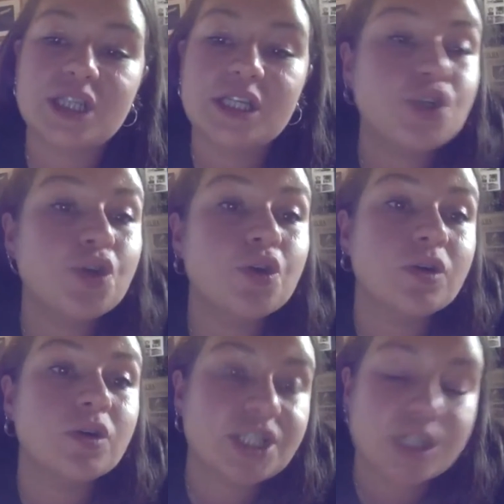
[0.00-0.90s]
two
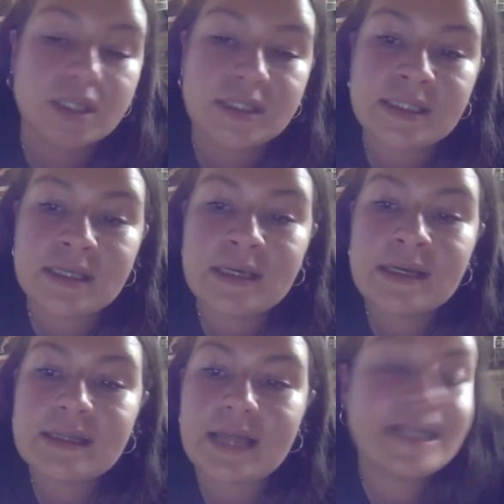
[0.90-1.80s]
conditions
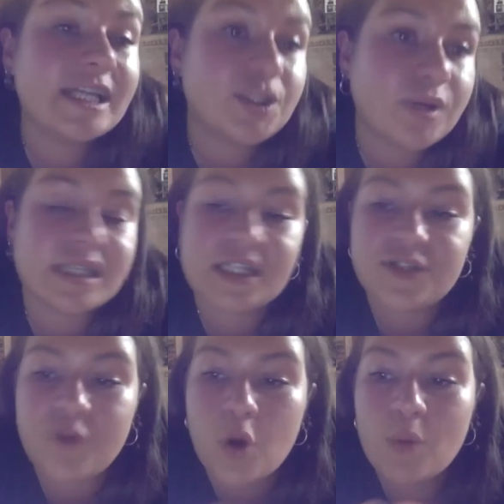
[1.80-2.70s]
that need to
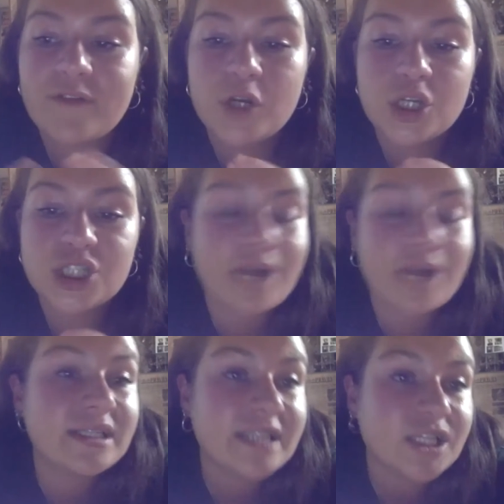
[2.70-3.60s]
exist for a
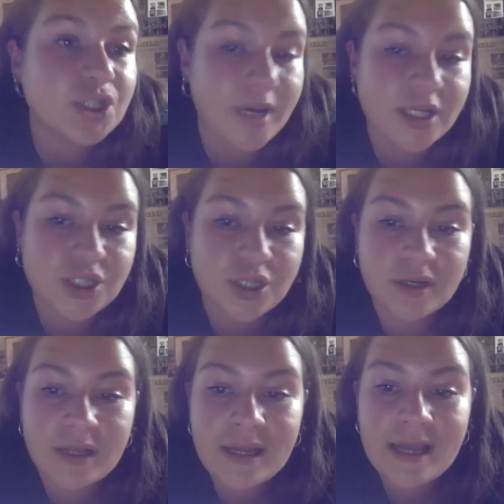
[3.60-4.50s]
revolutionary
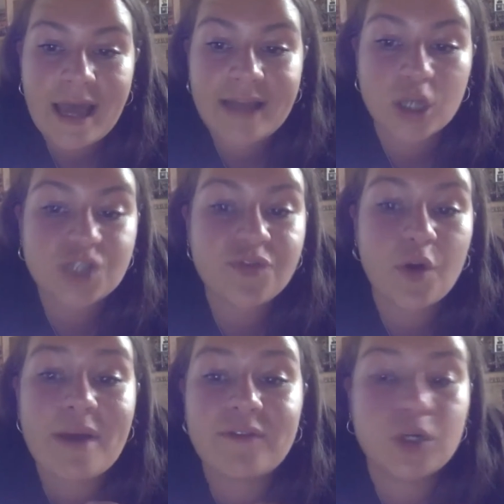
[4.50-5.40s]
situation, and thus
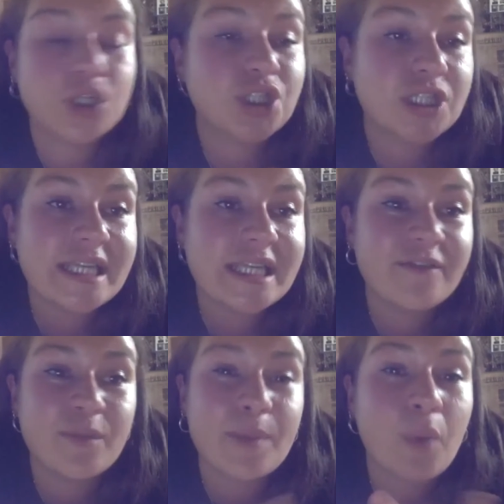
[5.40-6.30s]
for a revolution to
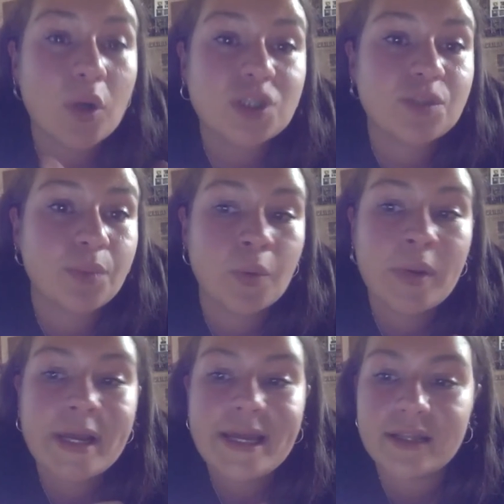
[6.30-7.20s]
even be
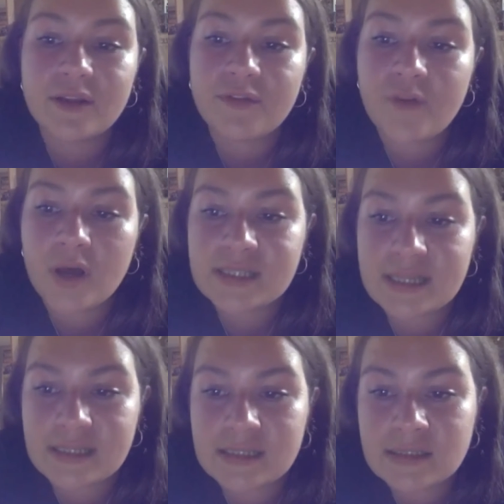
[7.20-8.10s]
possible in the
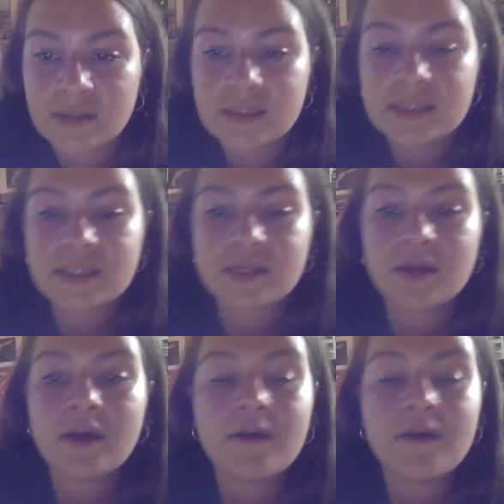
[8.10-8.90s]
first instance.